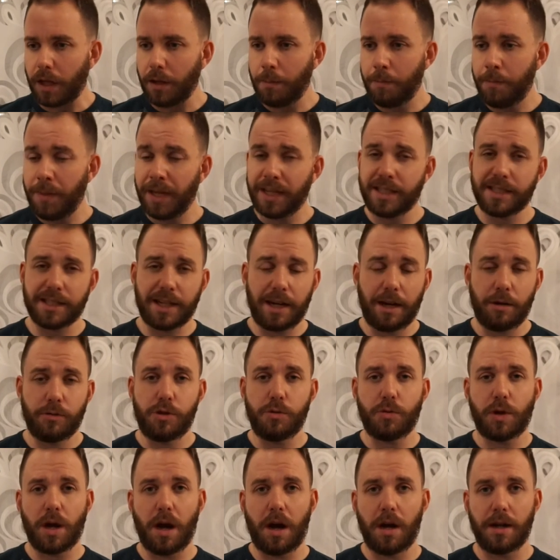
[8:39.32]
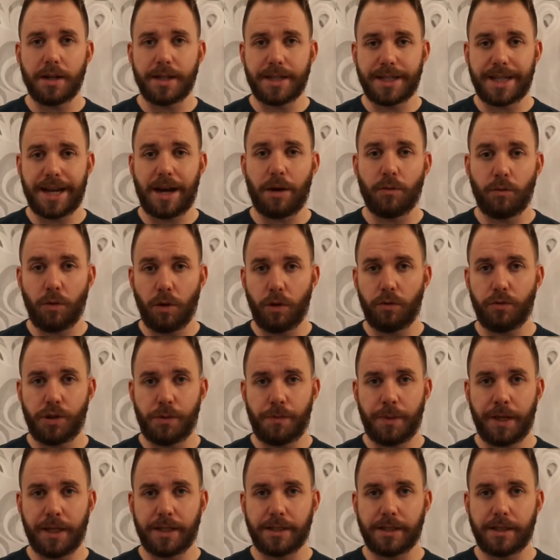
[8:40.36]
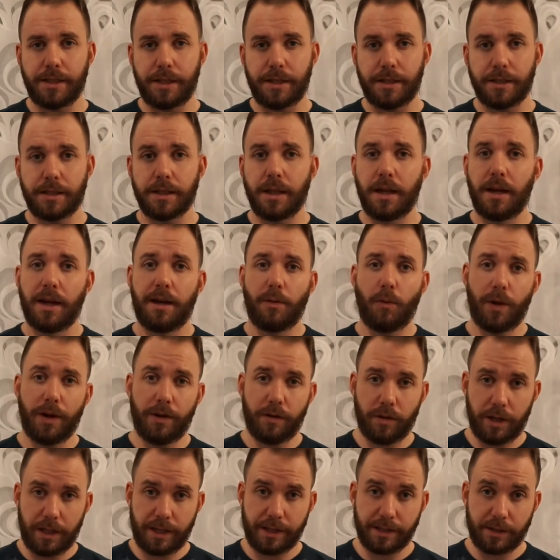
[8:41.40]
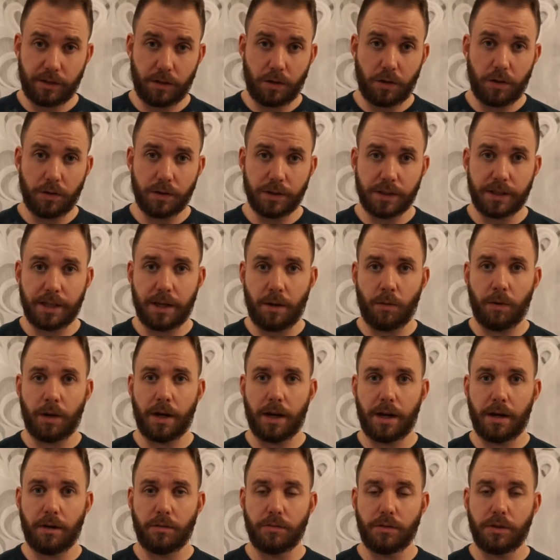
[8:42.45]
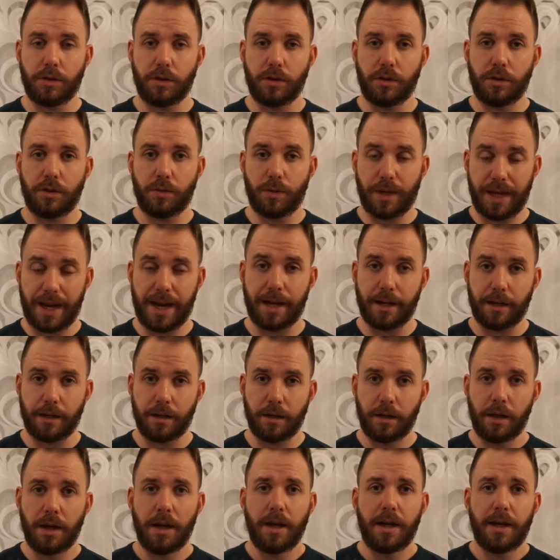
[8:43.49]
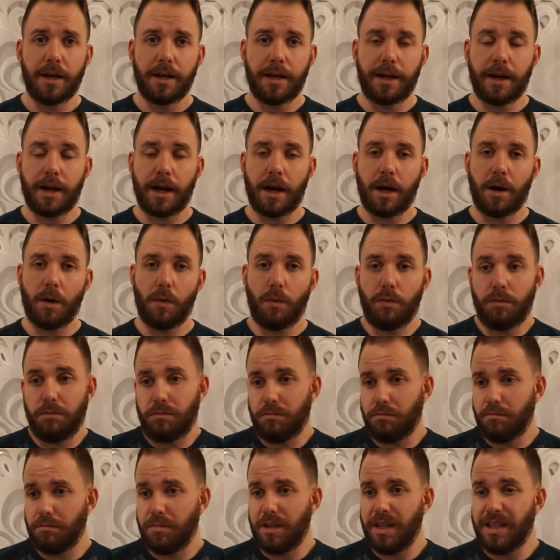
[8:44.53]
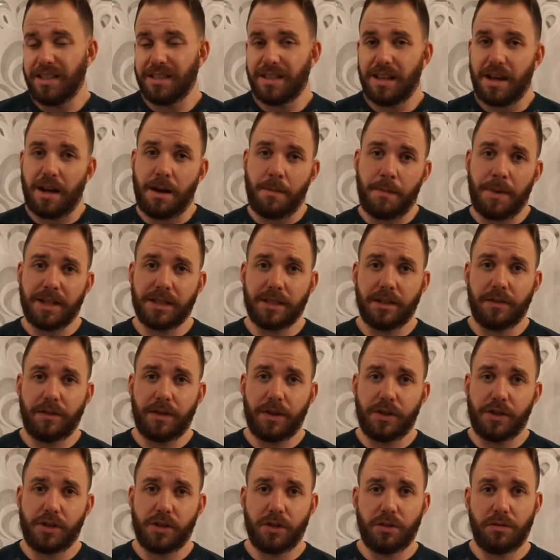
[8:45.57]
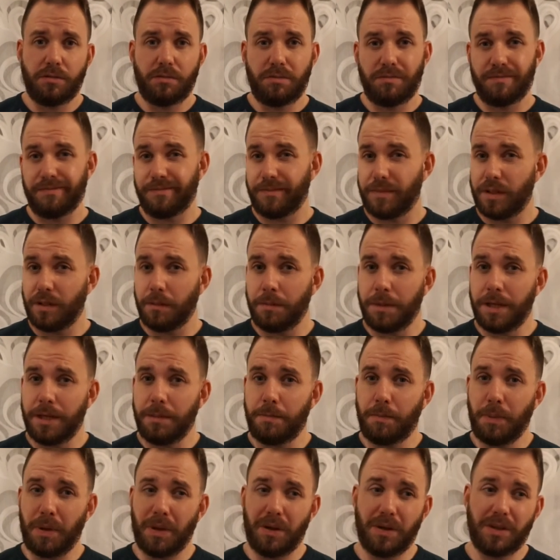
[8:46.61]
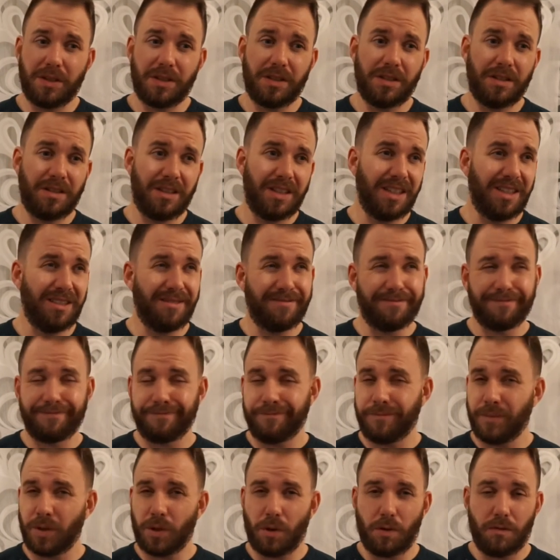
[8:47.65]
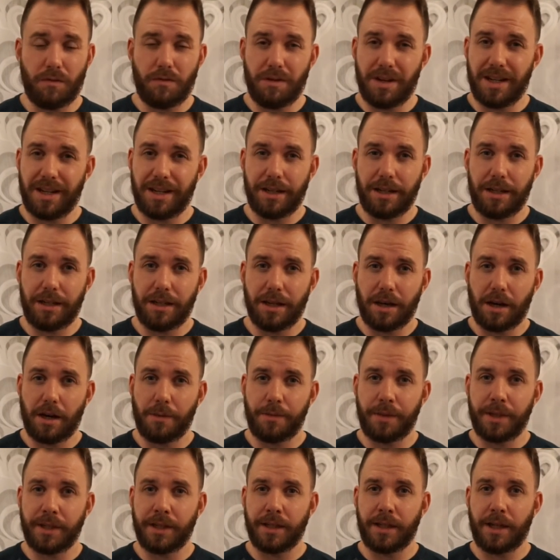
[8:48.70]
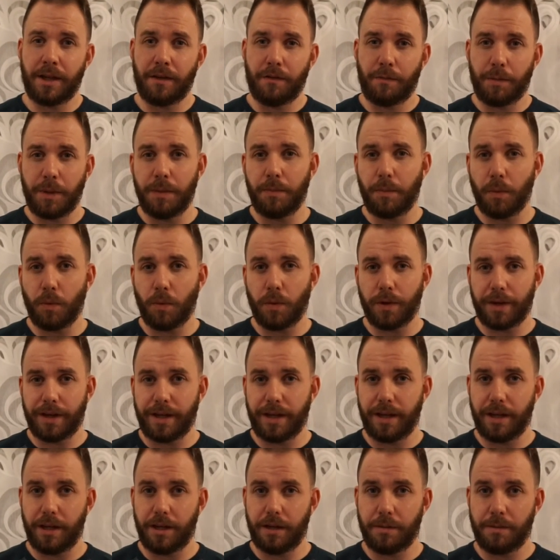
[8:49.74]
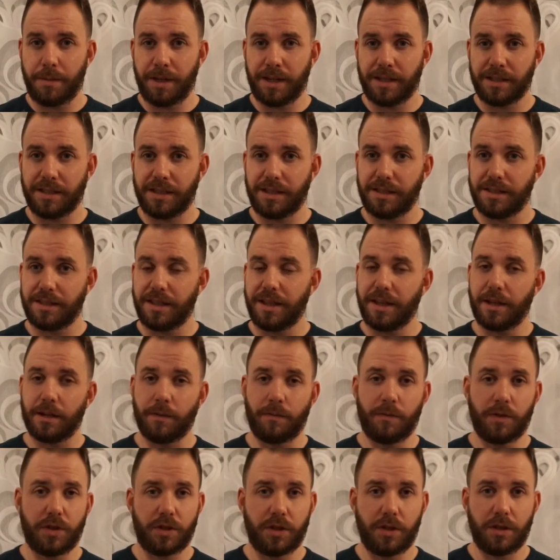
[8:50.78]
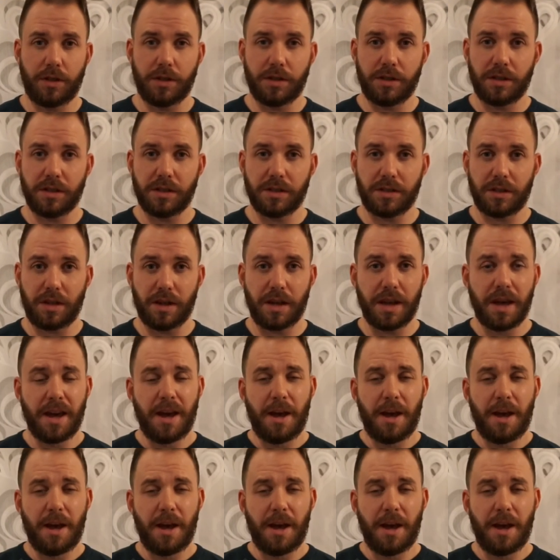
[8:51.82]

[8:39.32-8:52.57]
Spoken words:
Mixcloud, you can't download your mixes, whereas on SoundCloud you can. Now, is that a massive issue? To me personally, not really. I mean, if people want to hear your mixes, they can return to the site.